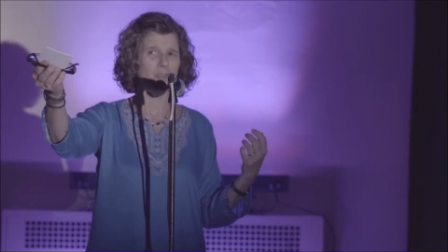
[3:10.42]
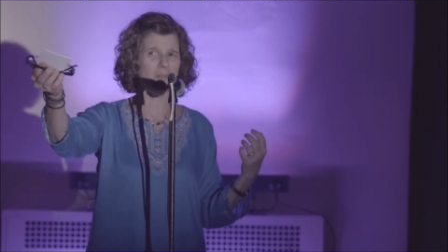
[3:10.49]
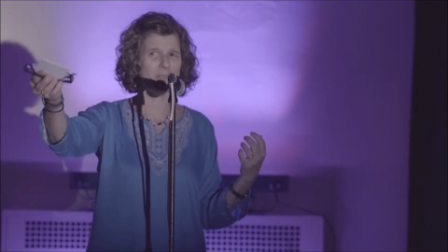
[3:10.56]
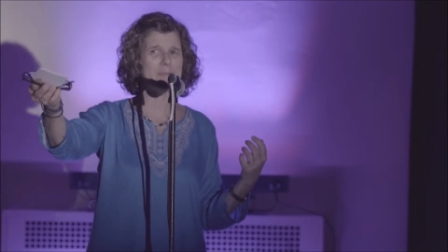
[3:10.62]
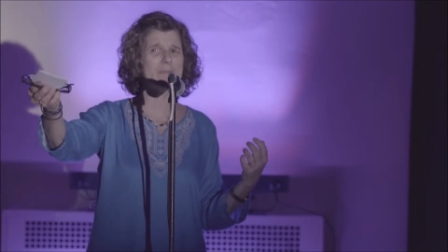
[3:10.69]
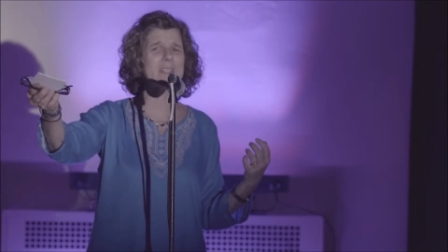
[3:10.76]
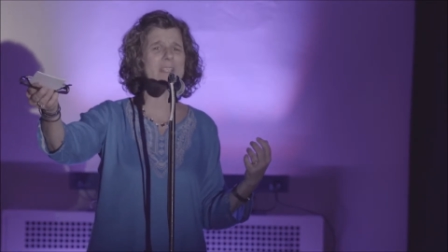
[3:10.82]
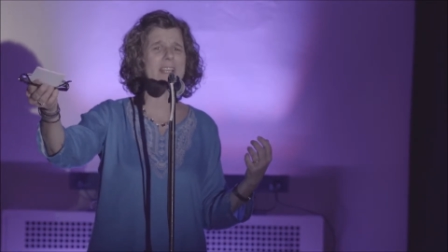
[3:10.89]

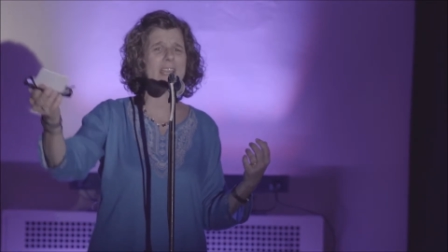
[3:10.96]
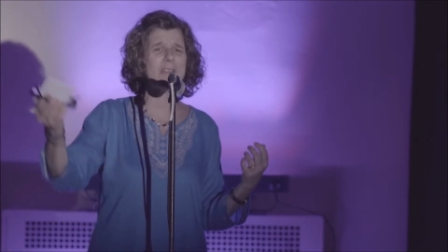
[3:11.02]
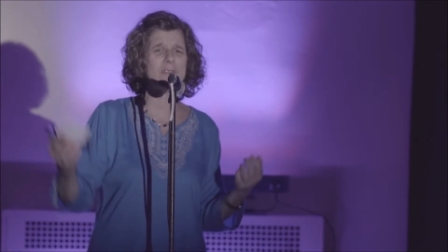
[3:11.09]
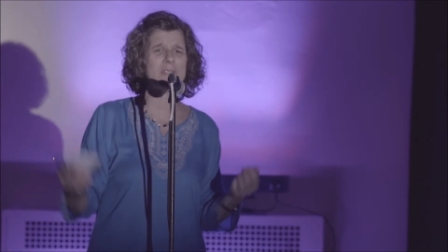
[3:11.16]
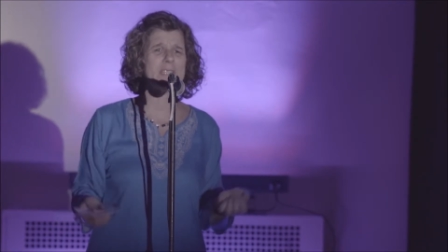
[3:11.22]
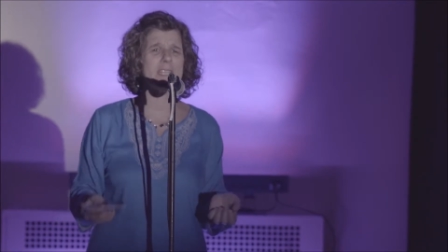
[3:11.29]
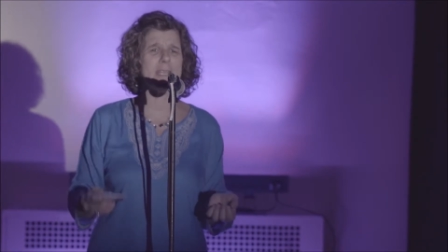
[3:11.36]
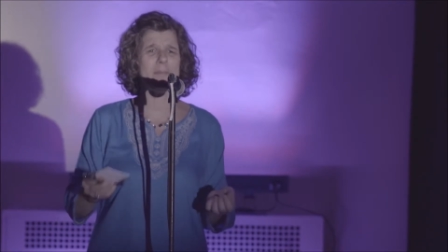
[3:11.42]
from tonight
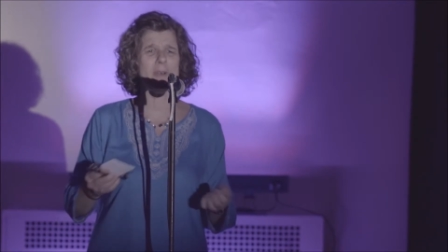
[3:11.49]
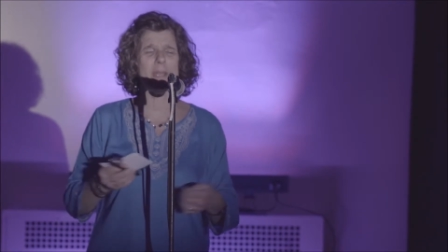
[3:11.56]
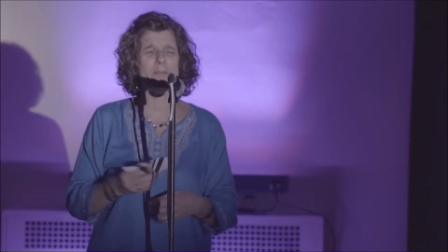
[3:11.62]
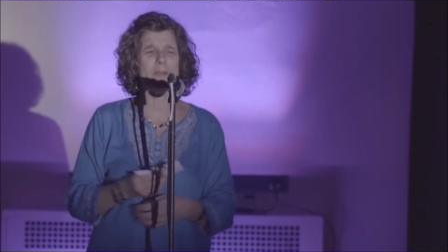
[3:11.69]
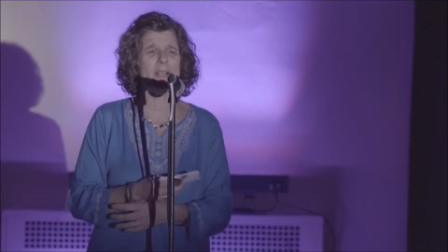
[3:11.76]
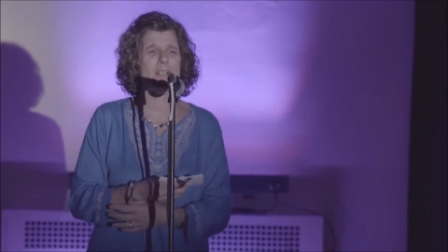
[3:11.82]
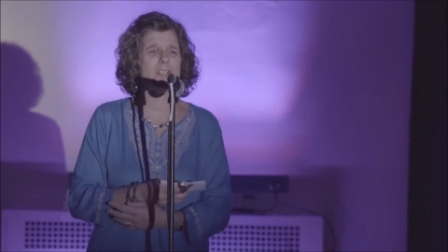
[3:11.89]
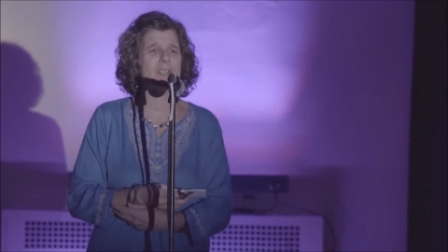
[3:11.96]
with TMI
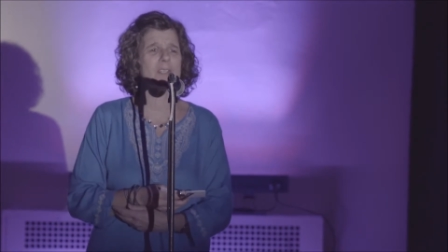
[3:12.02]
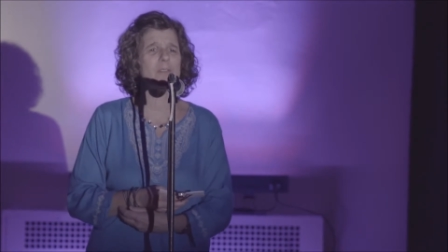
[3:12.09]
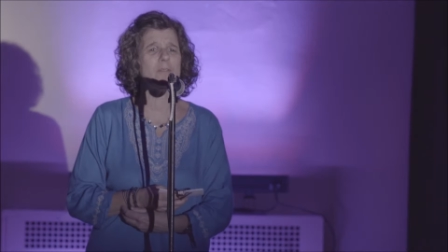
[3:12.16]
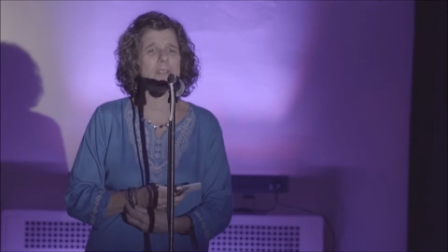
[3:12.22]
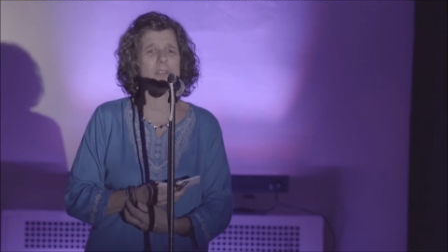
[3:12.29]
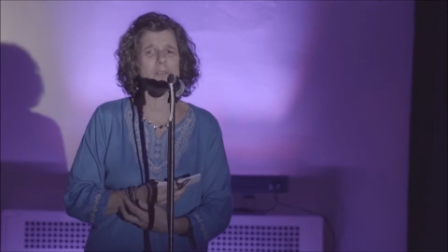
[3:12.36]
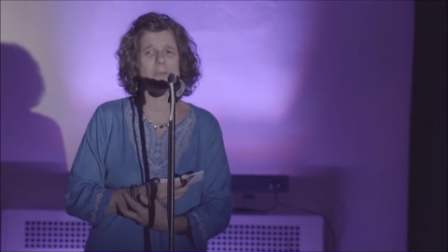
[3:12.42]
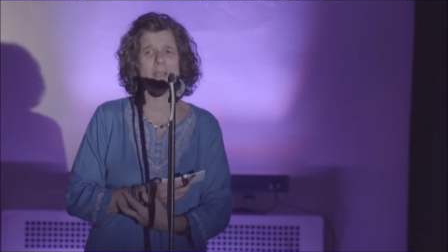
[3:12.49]
Project, so
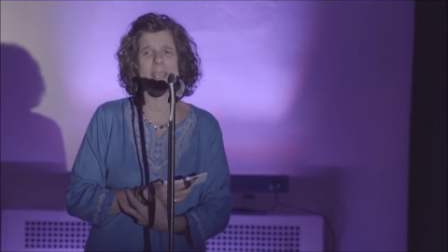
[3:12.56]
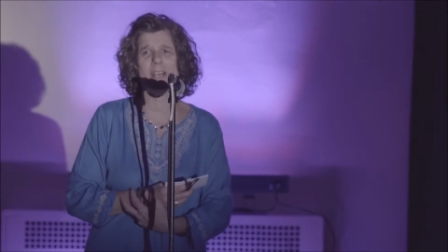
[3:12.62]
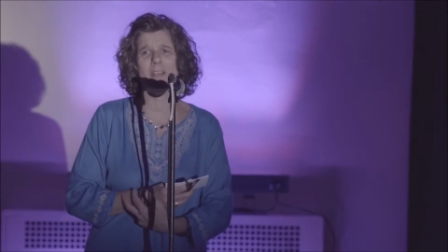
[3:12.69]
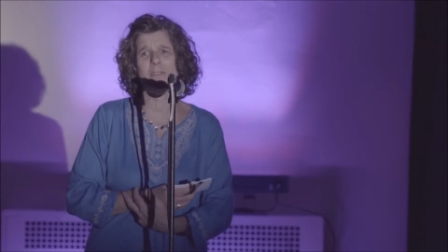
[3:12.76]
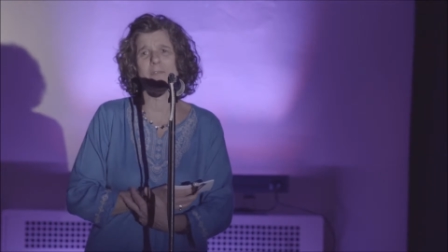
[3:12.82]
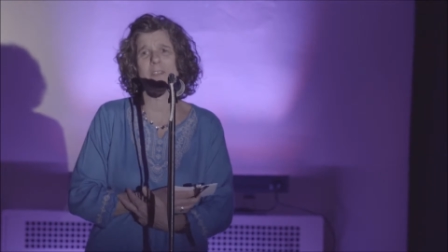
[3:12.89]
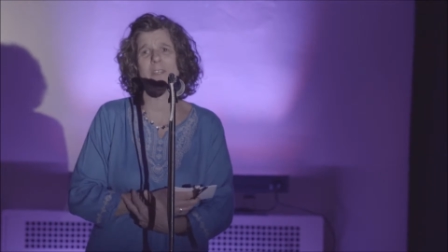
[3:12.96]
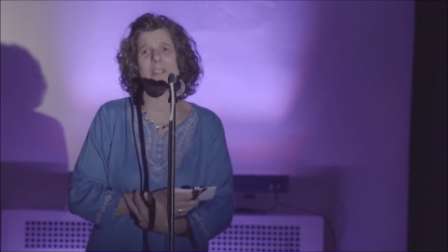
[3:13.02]
on your way
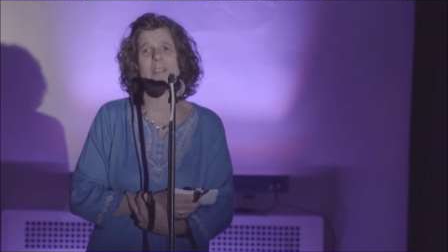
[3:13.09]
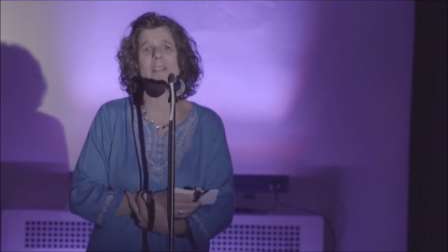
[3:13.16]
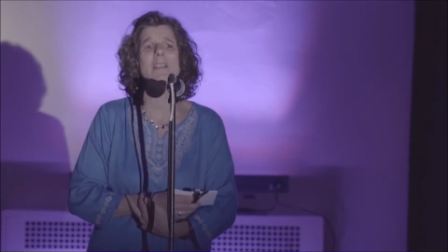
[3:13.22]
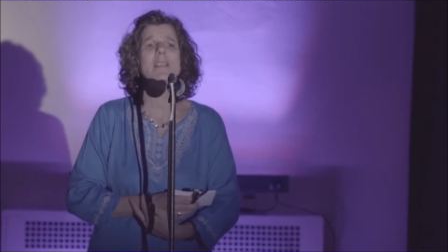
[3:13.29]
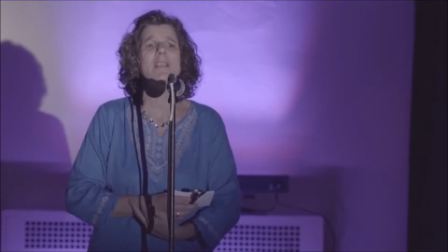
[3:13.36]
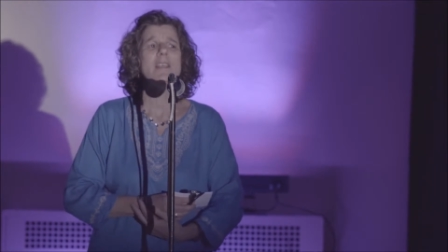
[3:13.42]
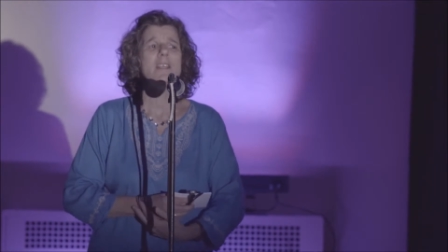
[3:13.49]
out, if you didn't